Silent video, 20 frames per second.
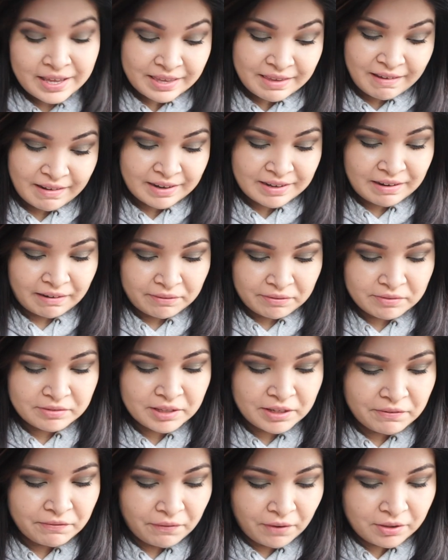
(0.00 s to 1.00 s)
yeah,
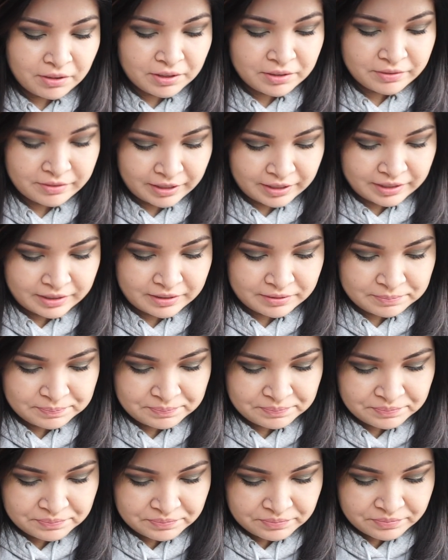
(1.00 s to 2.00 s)
definitely falling rain.
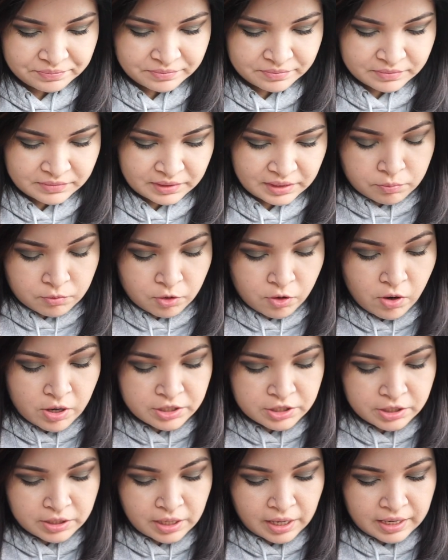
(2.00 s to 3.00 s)

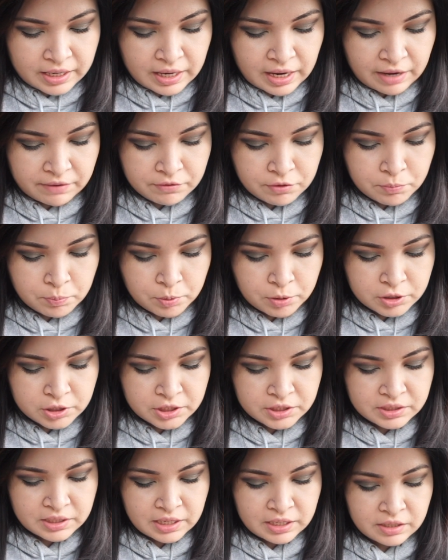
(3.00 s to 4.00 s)
Question nine Have you
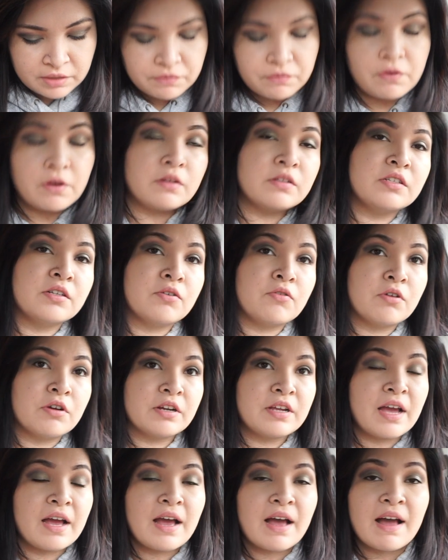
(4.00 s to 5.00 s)
purchased any fall decor yet?
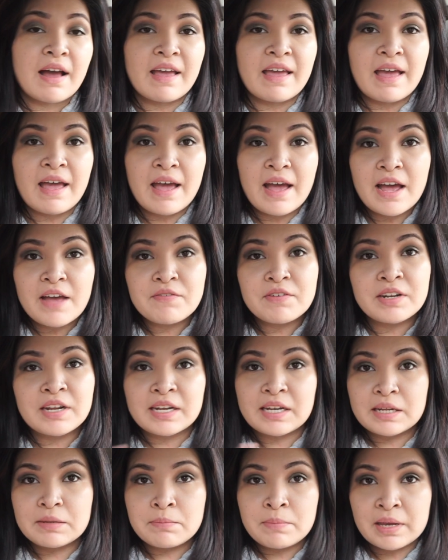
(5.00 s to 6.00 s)
Yeah, I have, and I
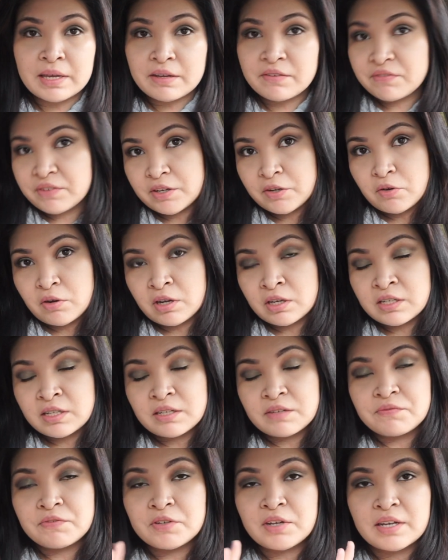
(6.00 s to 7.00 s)
did make a video on it.
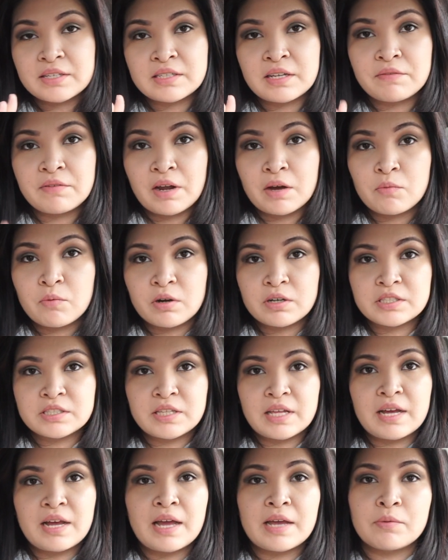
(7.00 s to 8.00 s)
If you guys have not watched
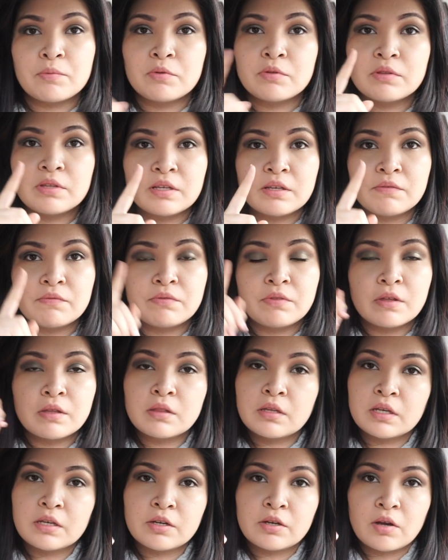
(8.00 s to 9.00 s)
that, I will leave the
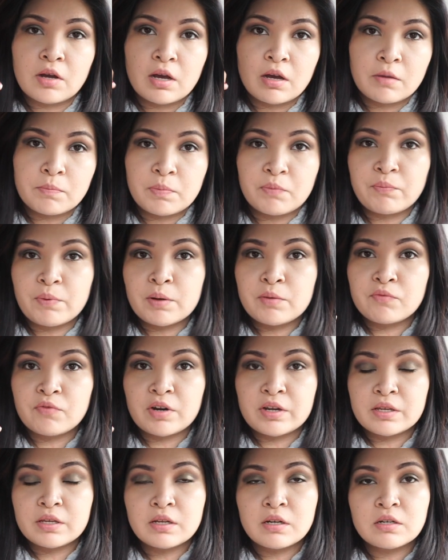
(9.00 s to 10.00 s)
link up above
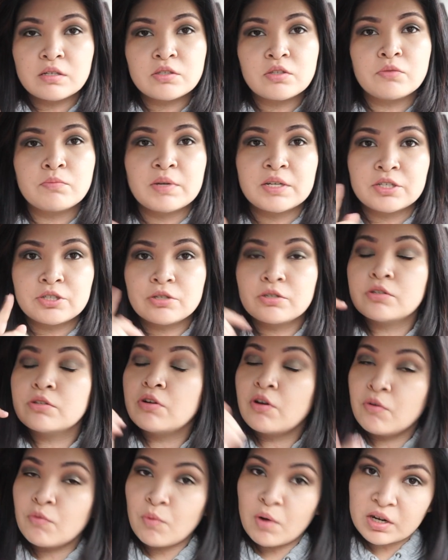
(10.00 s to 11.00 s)
right here. So, make sure to
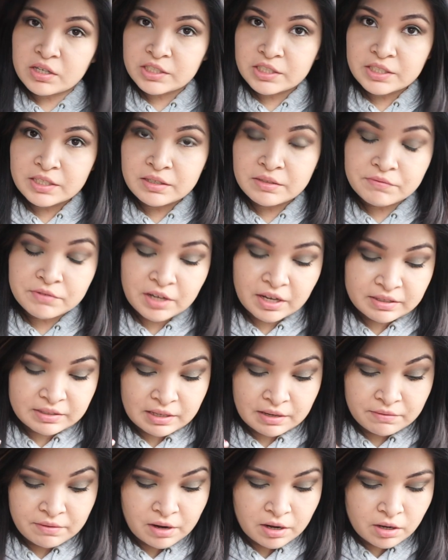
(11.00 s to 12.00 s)
go watch it if you guys
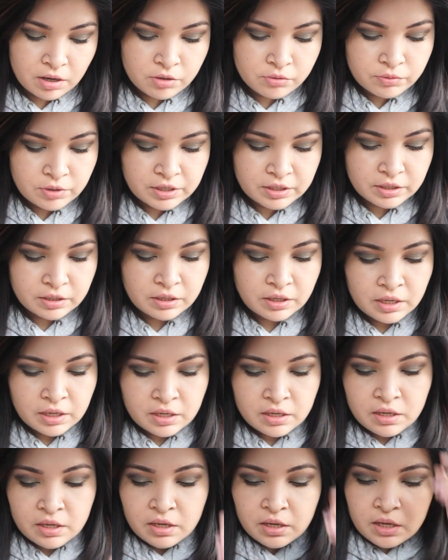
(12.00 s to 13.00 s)
have not already.
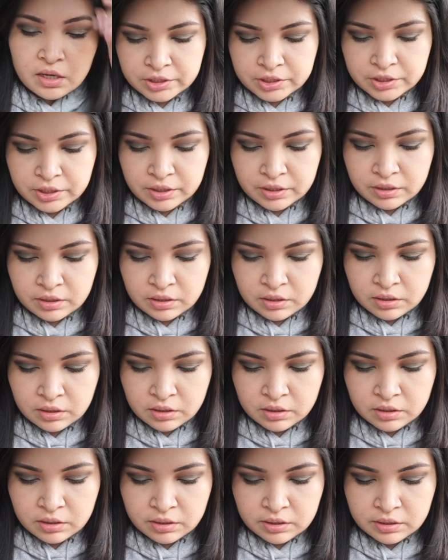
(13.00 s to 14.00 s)

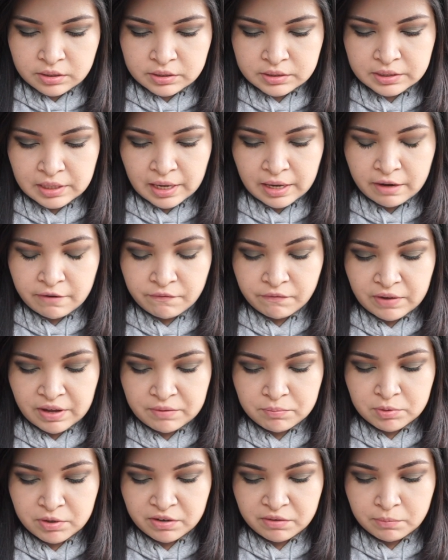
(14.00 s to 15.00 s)
Question 10
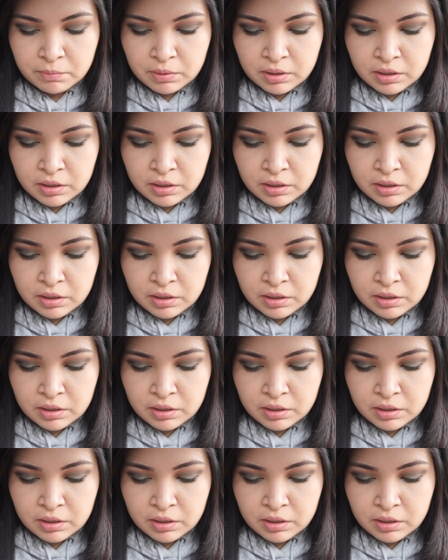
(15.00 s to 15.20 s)
Favorite